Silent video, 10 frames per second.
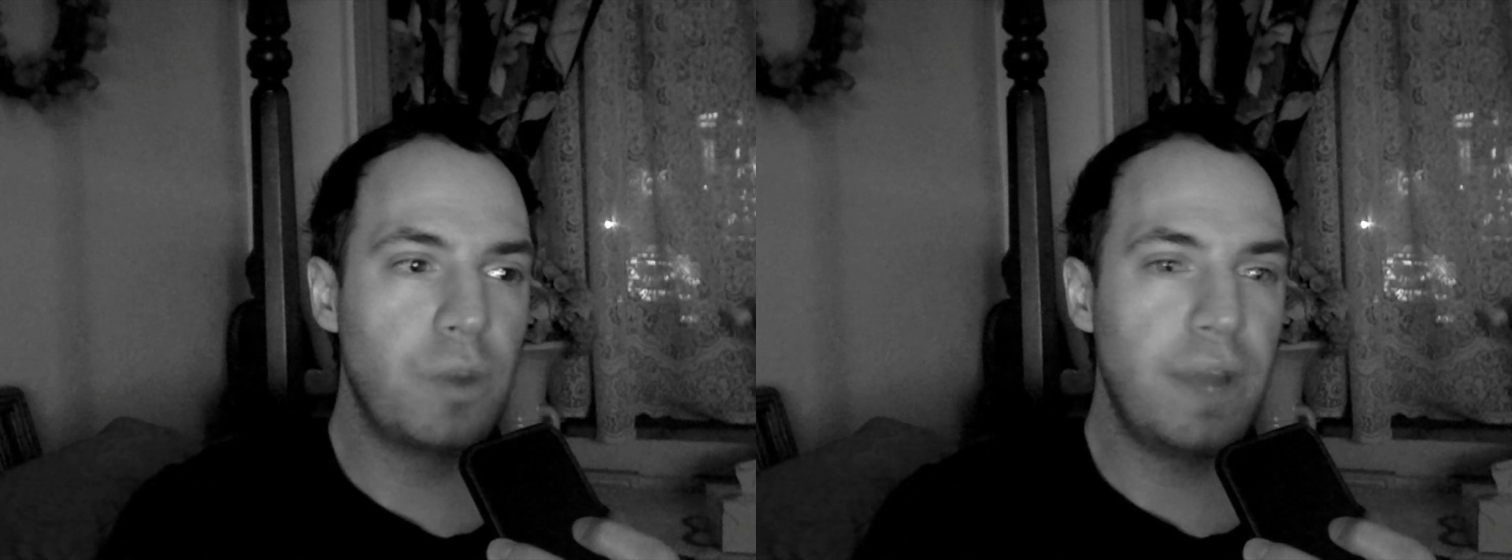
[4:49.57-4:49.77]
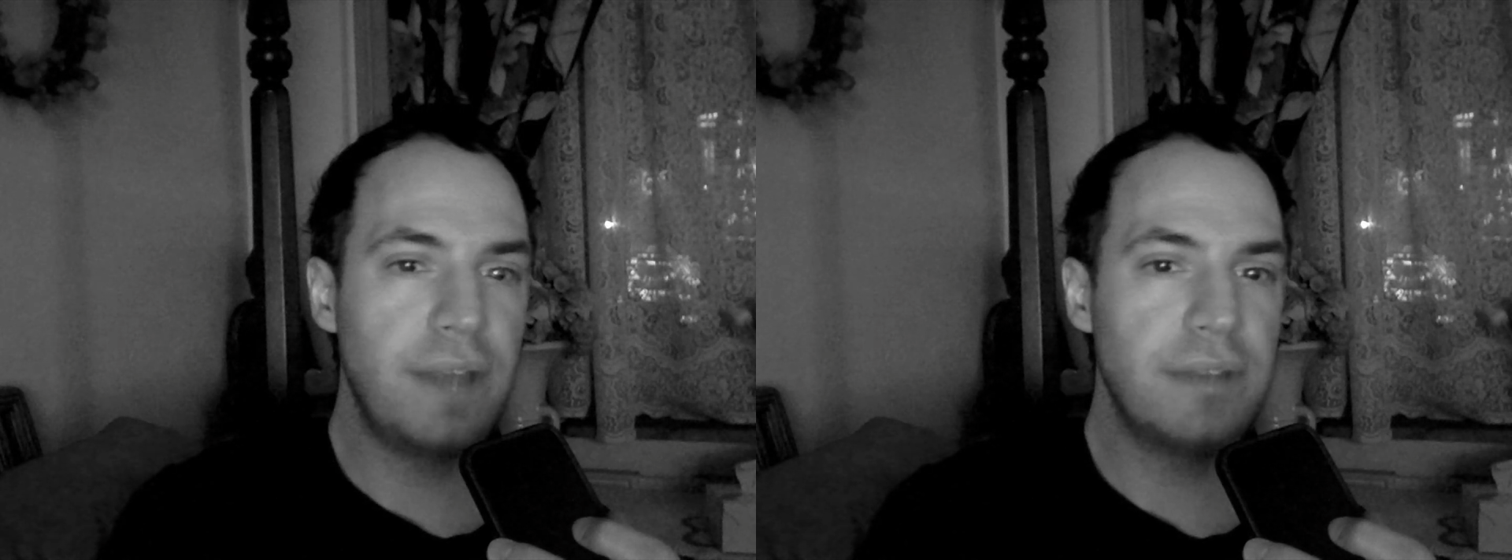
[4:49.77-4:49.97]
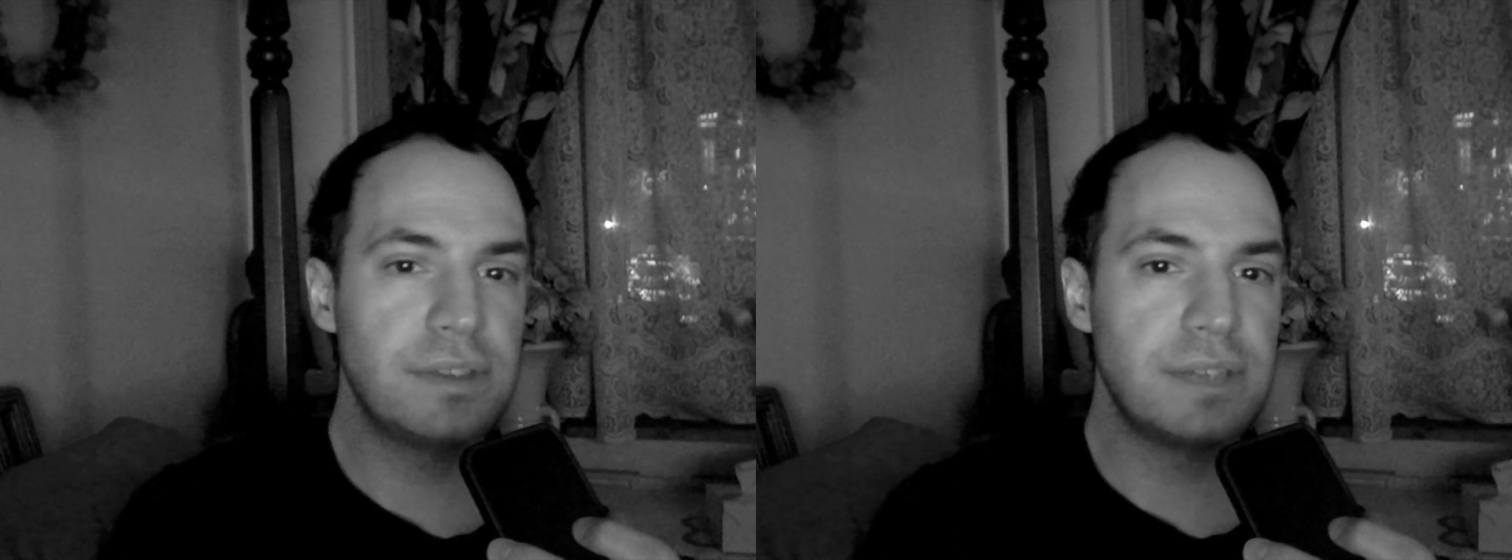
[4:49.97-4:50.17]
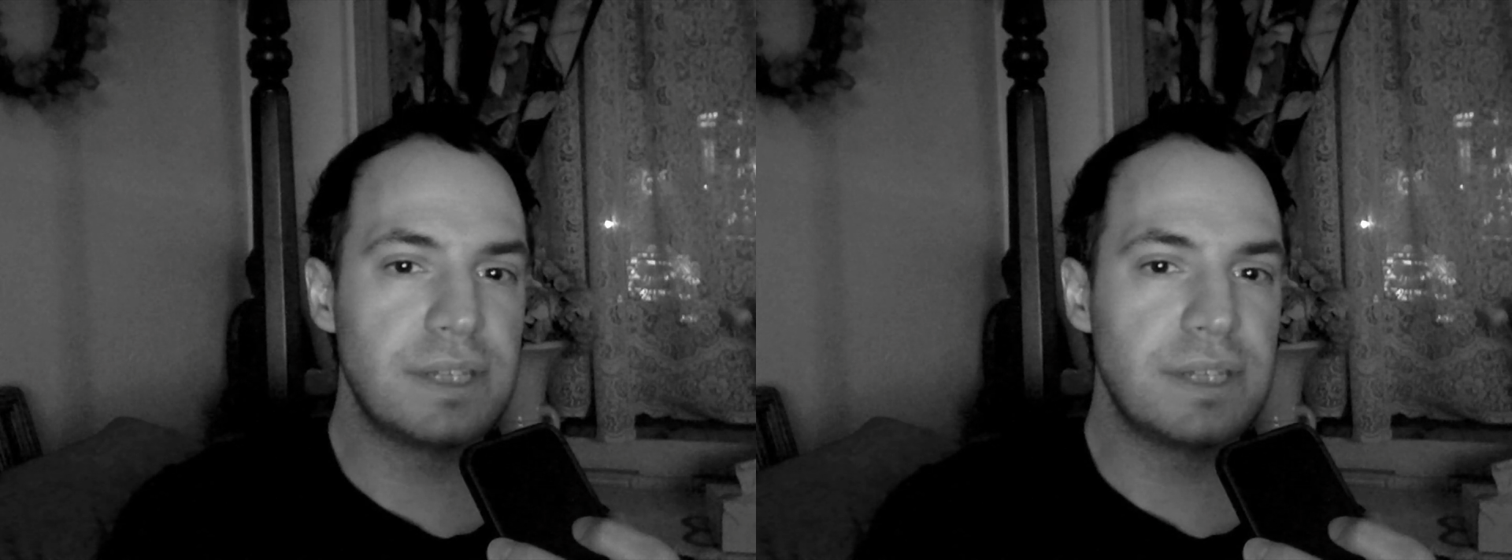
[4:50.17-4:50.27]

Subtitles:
ways